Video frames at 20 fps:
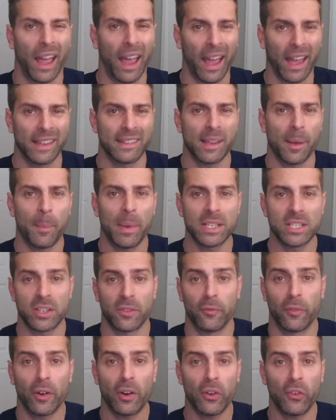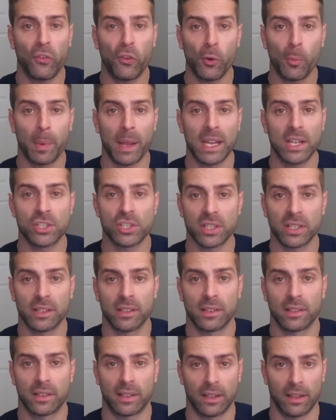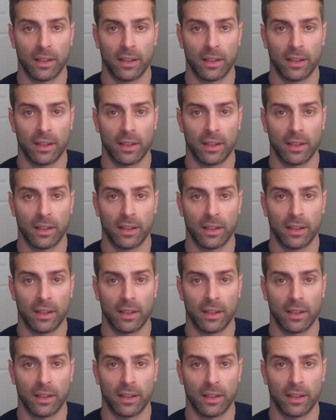as I mentioned, very few patients